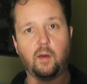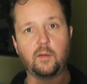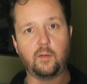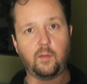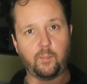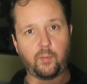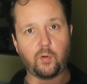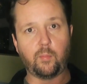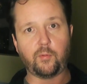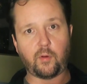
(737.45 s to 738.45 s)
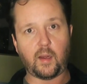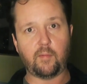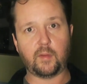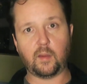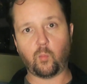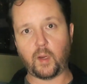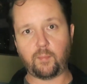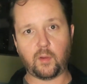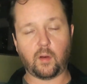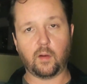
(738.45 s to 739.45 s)
onto the portable drive and then
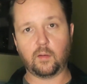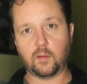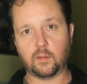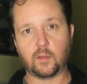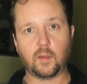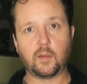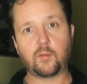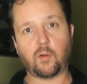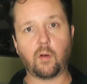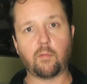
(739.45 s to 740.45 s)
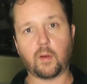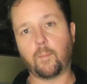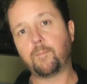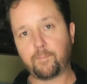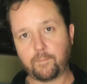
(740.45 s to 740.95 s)
wipe the card and start over again.